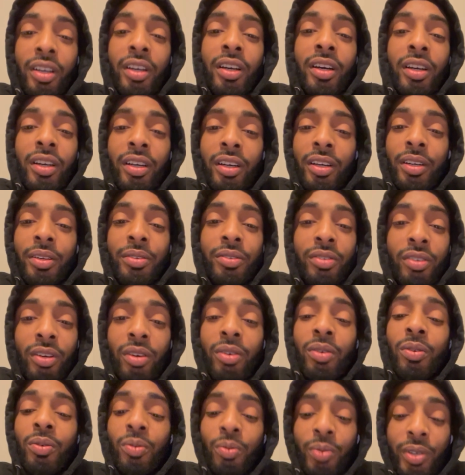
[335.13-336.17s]

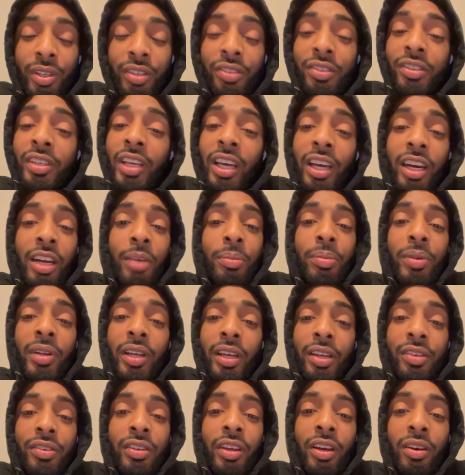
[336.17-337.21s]
So we'll see how that
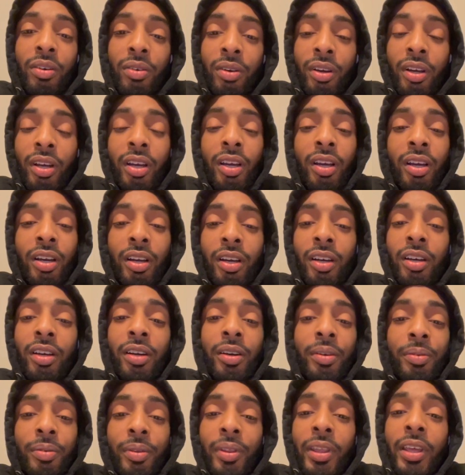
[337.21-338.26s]
plays out.
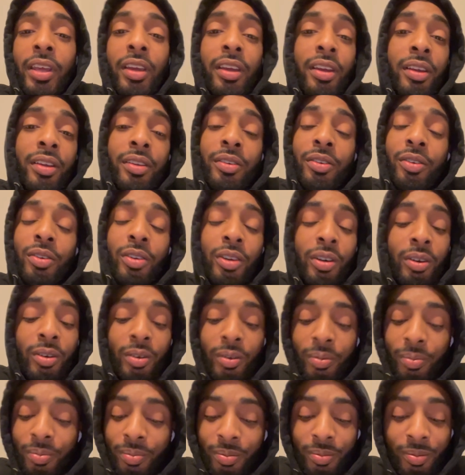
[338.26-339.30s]
And, you
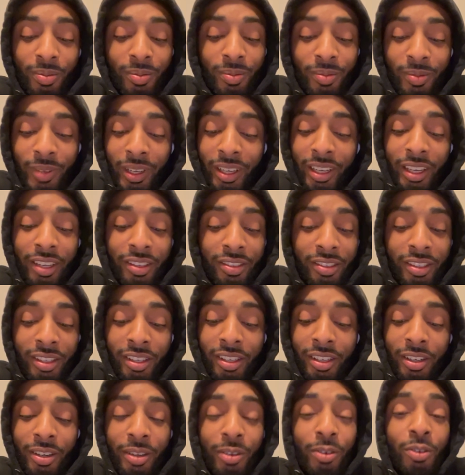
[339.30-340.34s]
know, like I said,
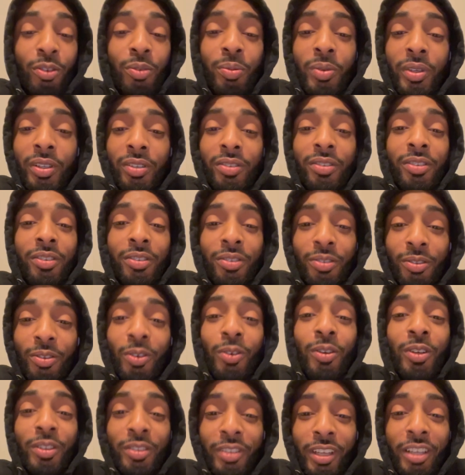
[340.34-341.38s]
Errol Spence is
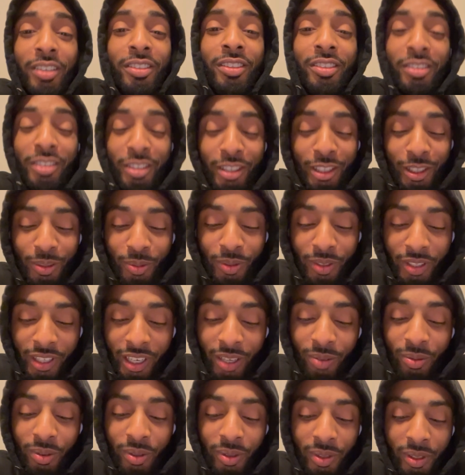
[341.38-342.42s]
going to take the dub in
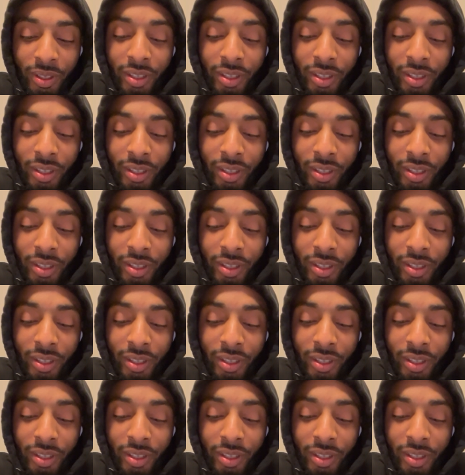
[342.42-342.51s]
that one.